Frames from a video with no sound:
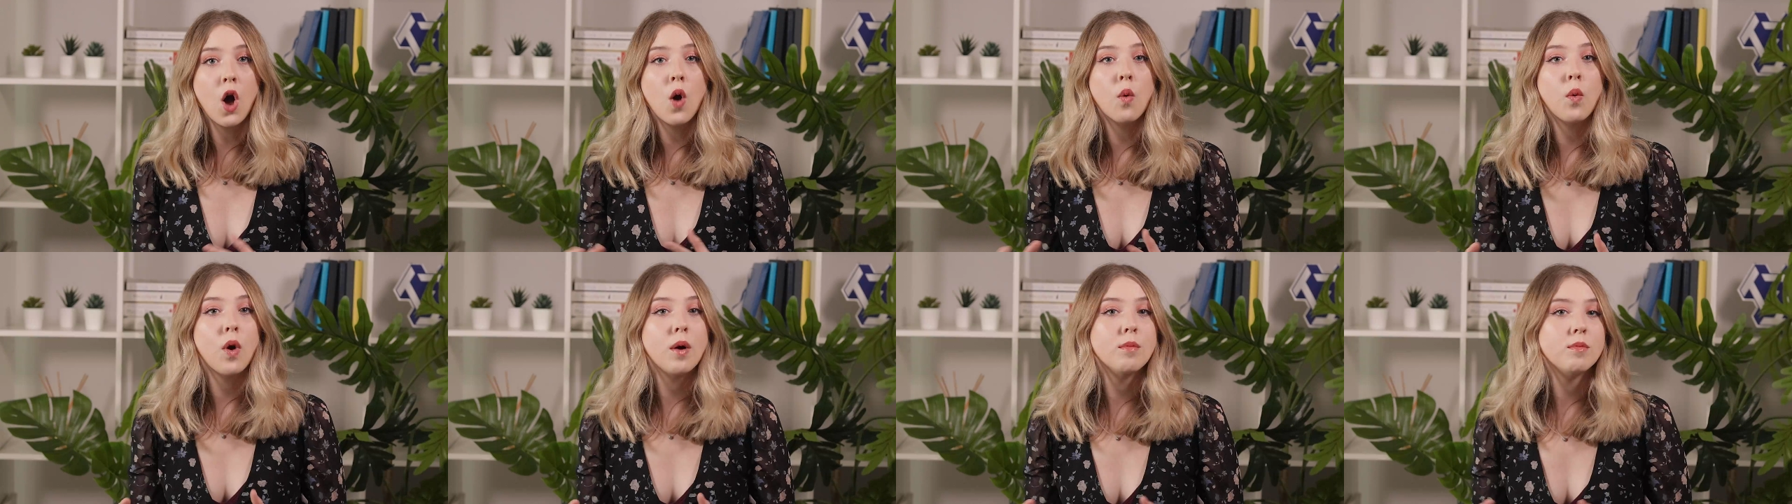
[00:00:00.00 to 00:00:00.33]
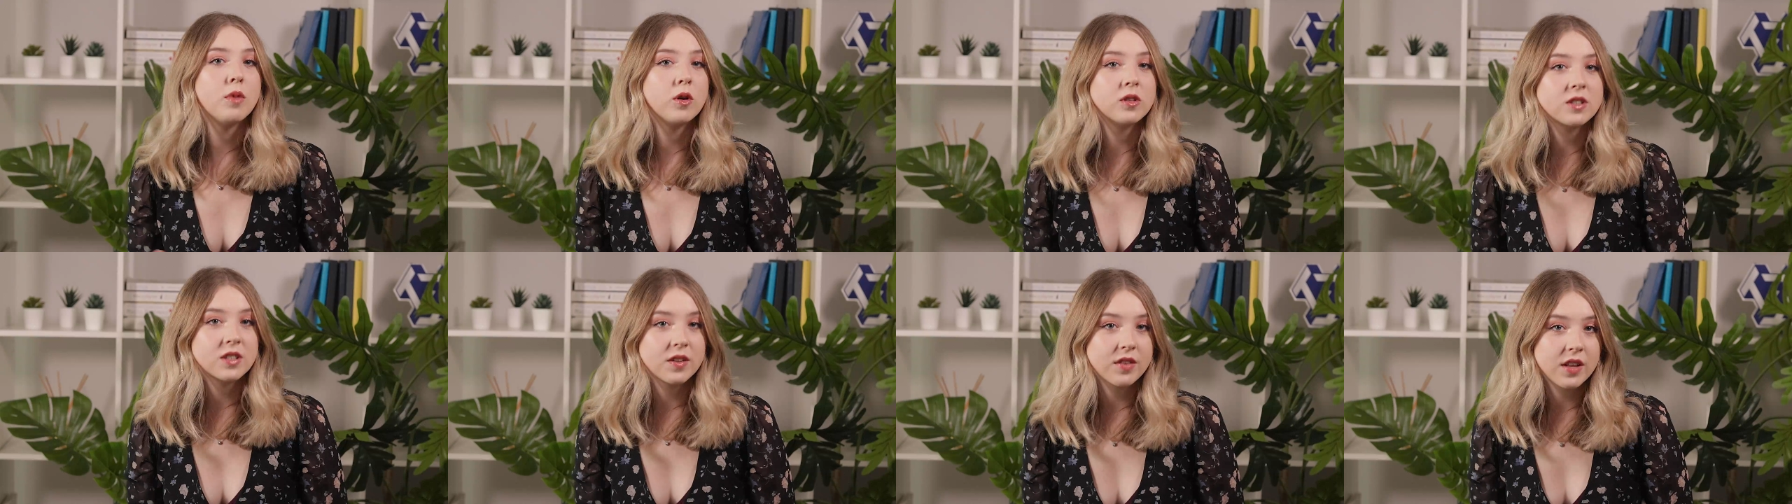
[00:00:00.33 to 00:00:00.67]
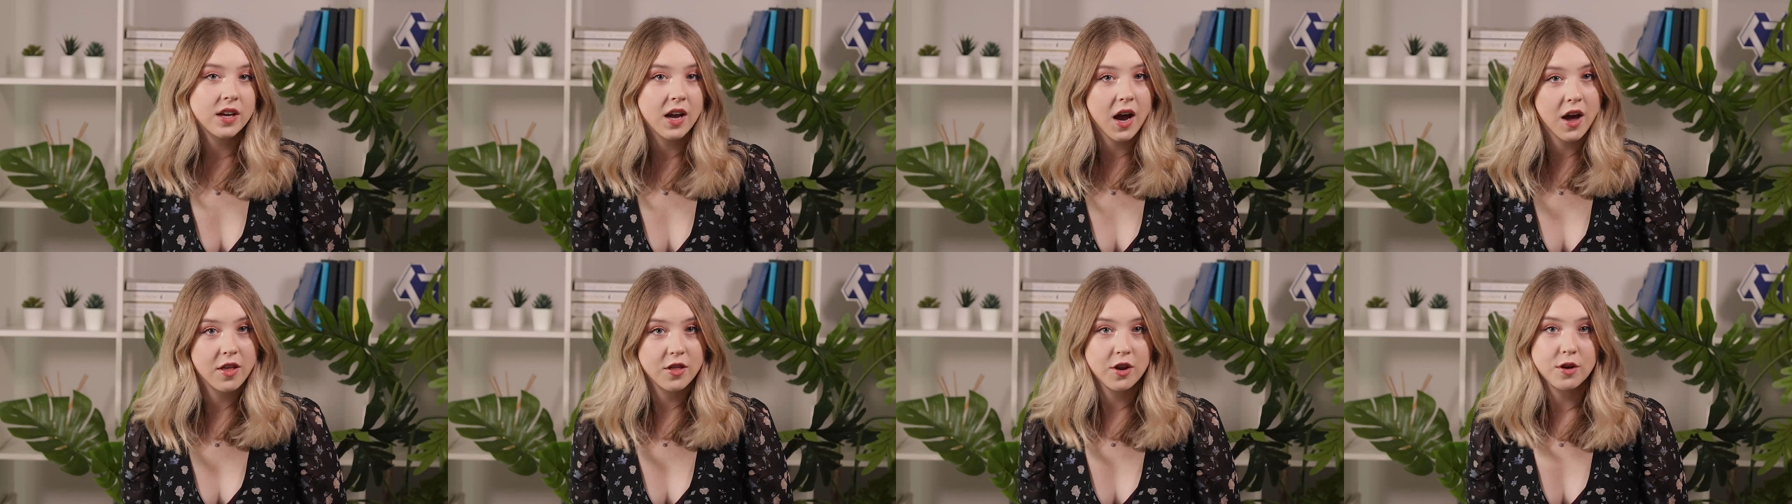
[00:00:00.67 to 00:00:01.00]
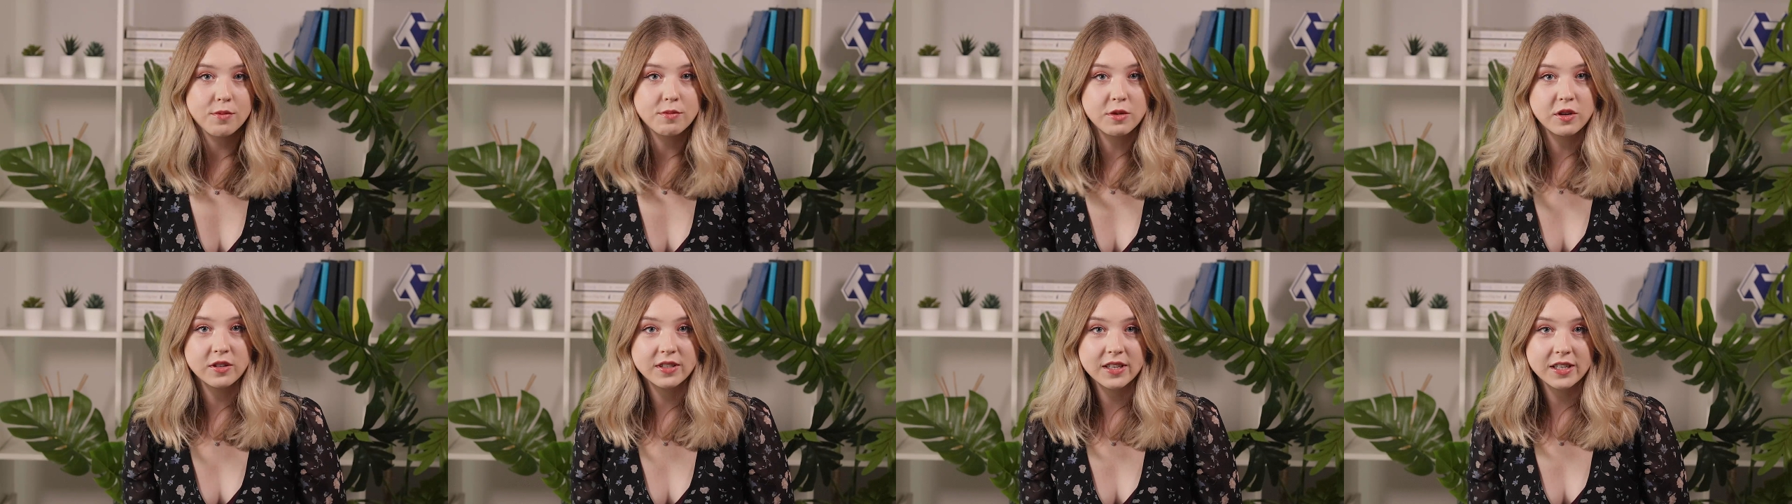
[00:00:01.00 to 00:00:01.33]
while most of the other
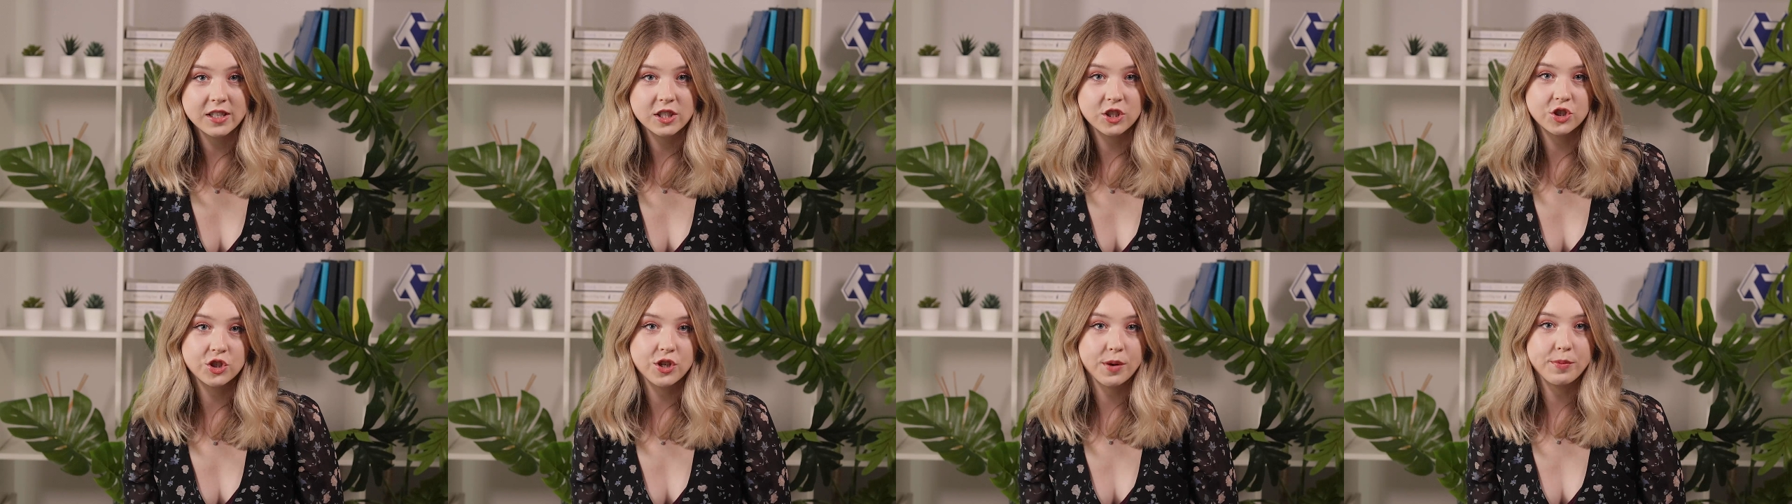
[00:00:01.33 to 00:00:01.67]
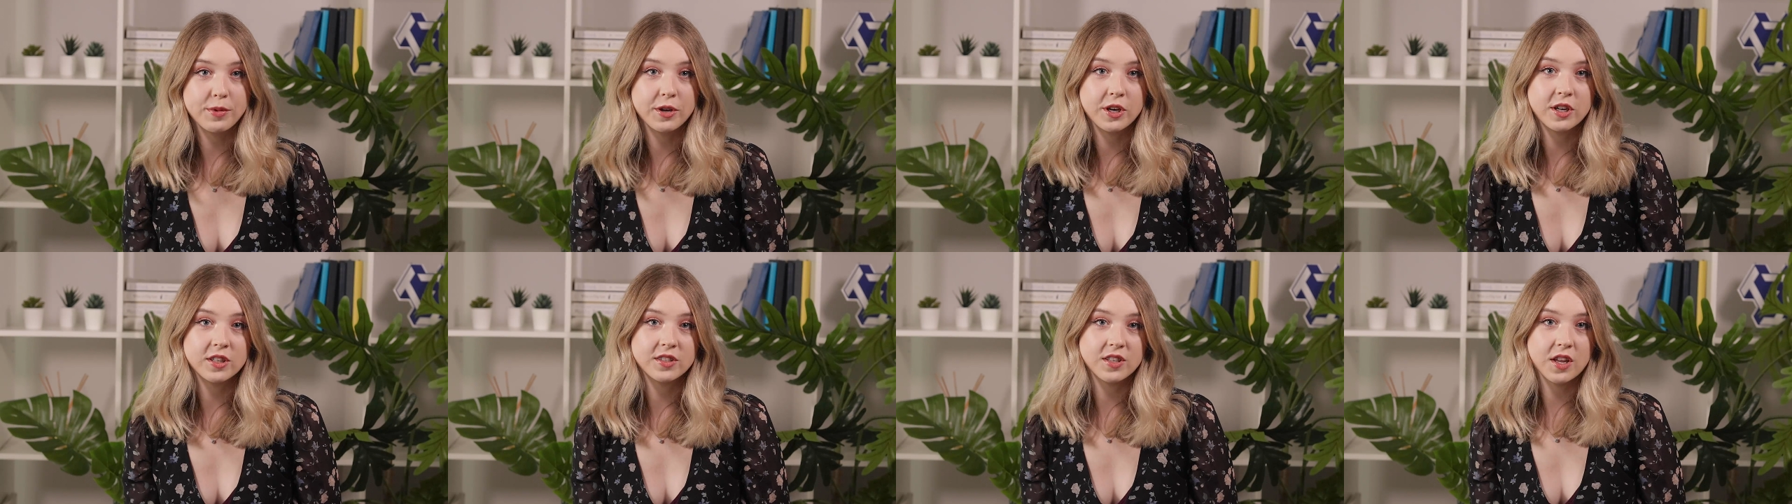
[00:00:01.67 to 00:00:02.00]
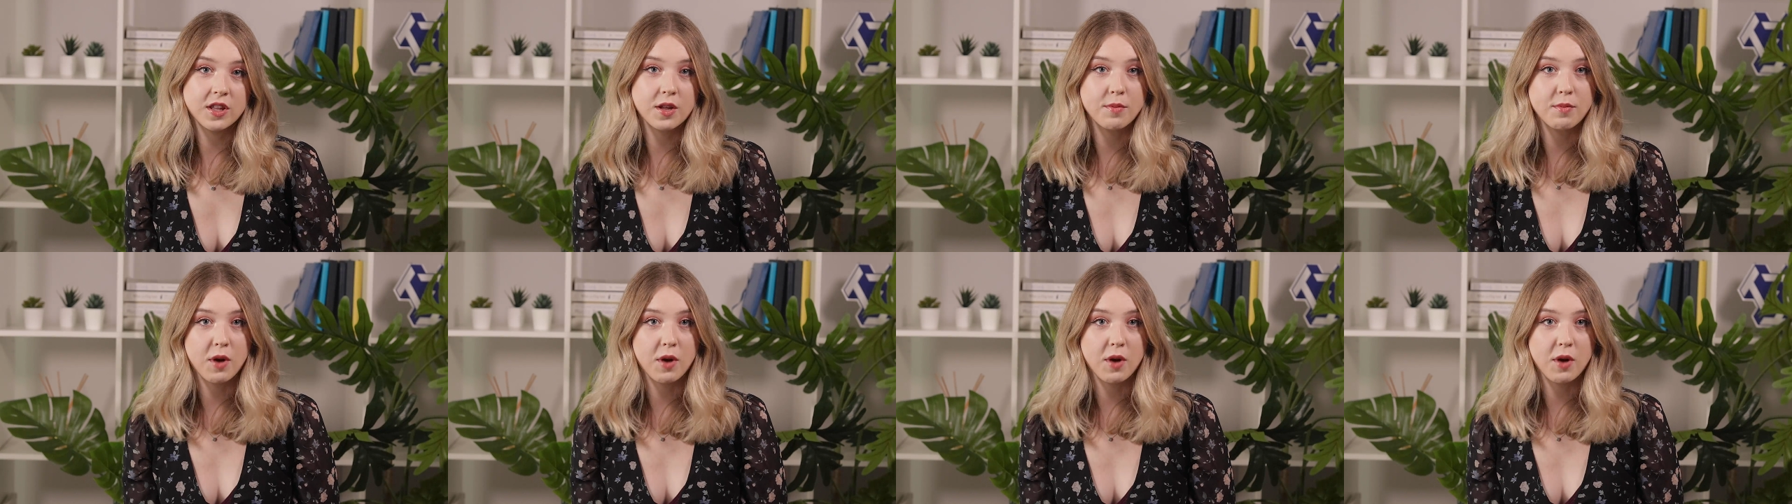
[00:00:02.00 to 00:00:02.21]
music distributors on the